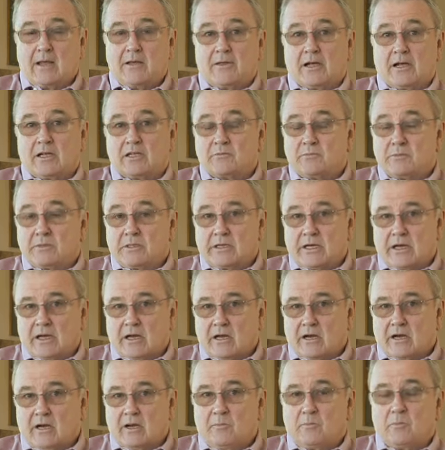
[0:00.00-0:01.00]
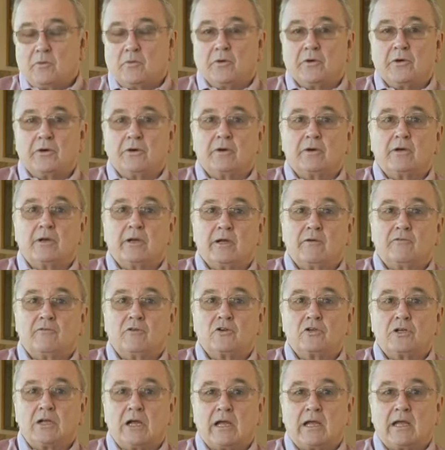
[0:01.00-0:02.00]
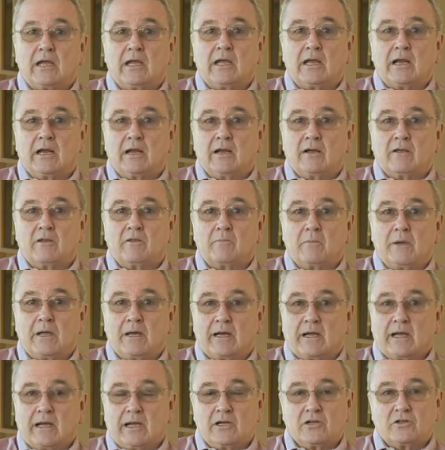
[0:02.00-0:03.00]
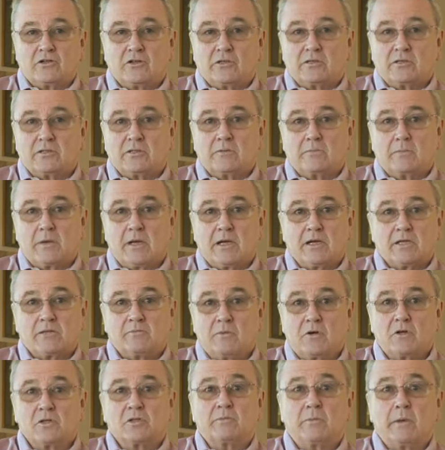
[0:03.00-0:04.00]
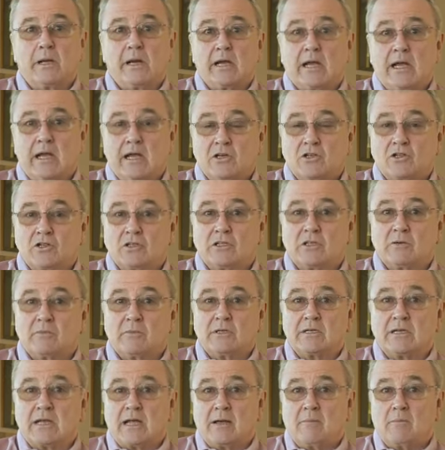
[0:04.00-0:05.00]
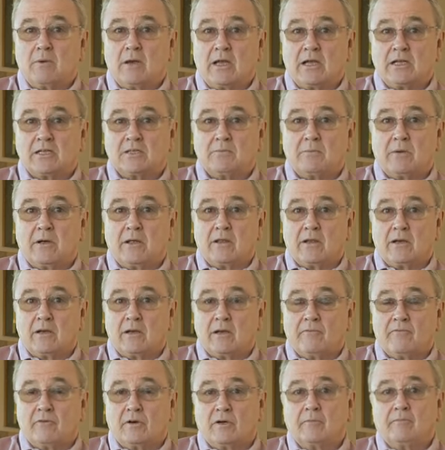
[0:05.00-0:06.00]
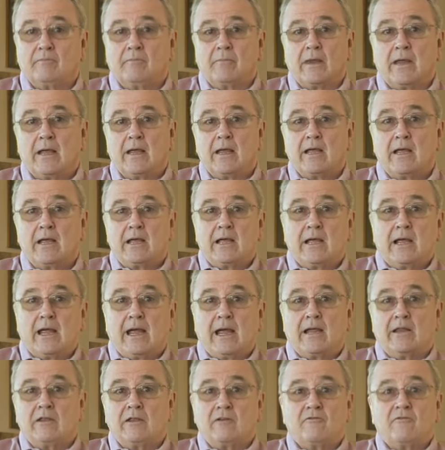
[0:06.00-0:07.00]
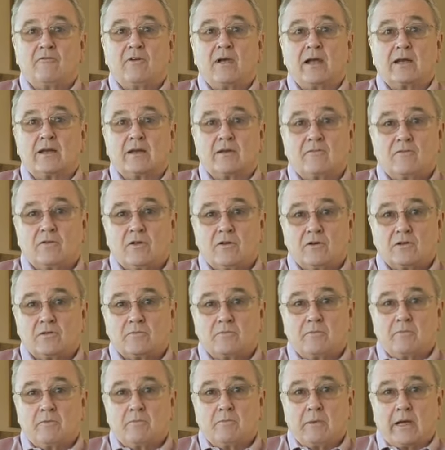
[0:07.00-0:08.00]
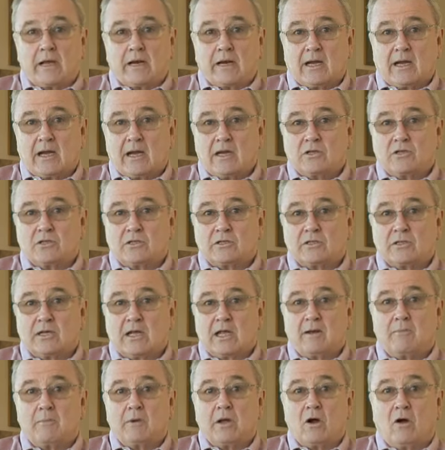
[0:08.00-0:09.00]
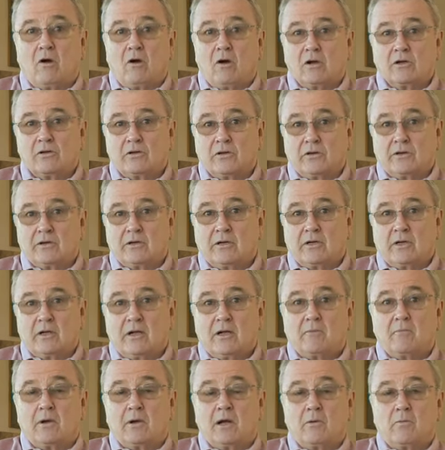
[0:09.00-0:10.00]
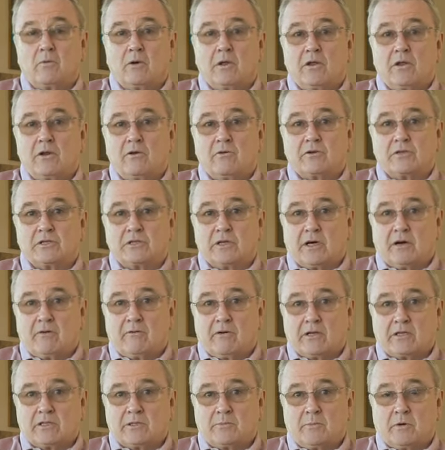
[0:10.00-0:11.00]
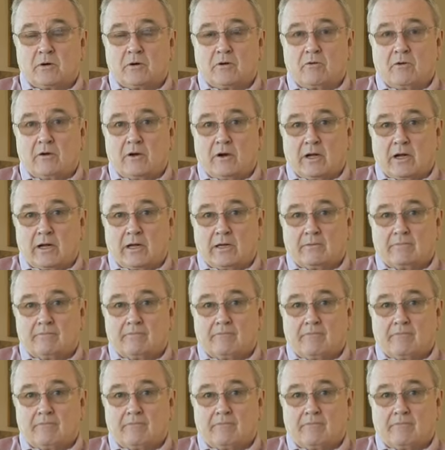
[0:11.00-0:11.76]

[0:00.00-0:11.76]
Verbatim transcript: That's particularly important if you're taking any other medications, because most medications are metabolized by the liver, and the effect of those medications can be altered by whether you're a cigarette smoker or not.